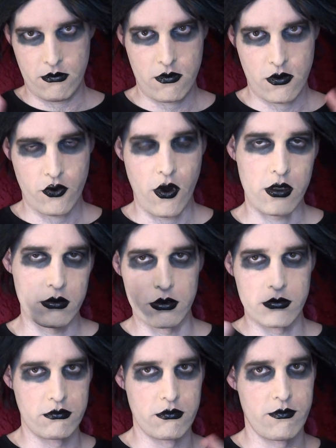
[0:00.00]
struggle
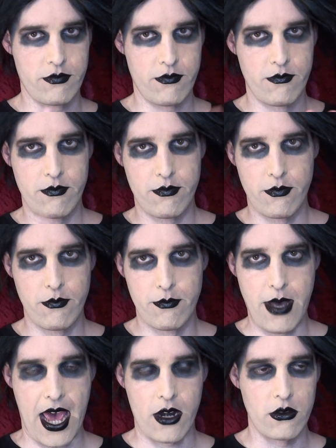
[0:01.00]
and
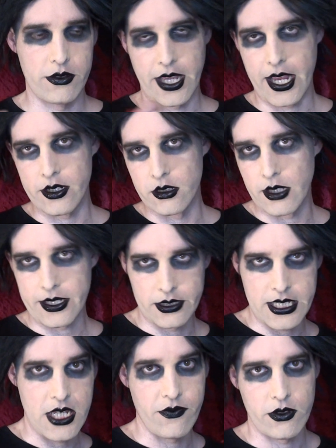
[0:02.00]
battle and they had to
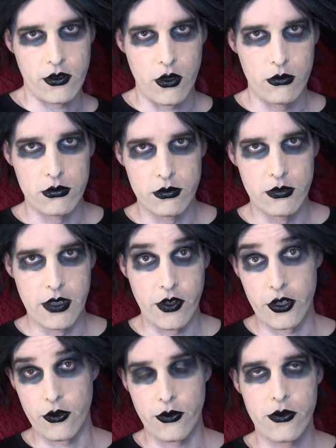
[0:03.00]
leave and go live on
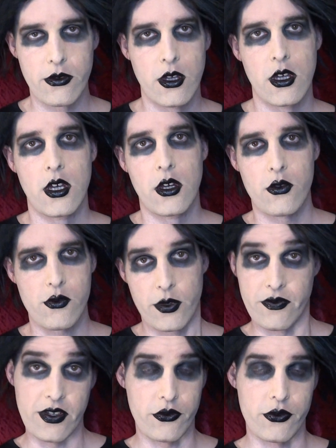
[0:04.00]
Earth, which would
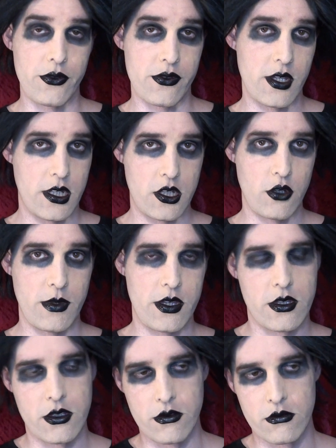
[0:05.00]
have introduced the Inhumans
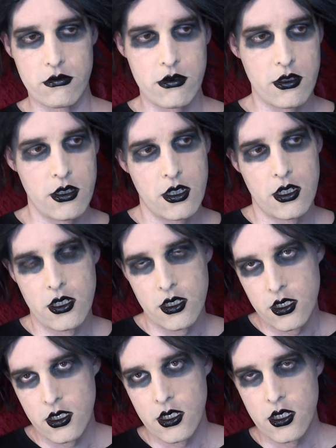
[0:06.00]
to
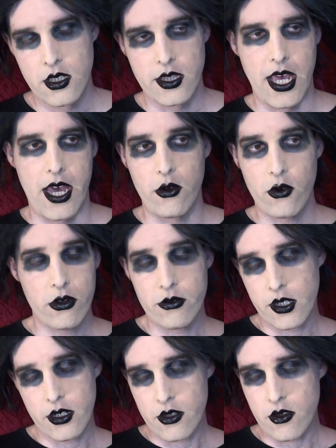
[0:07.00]
that. Or they
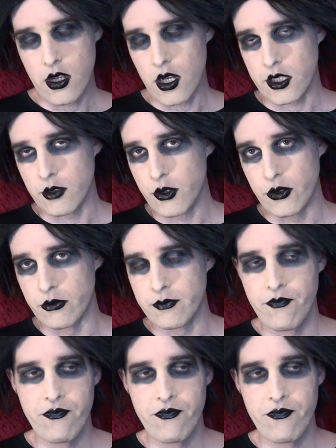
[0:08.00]
could have just hung on the moon.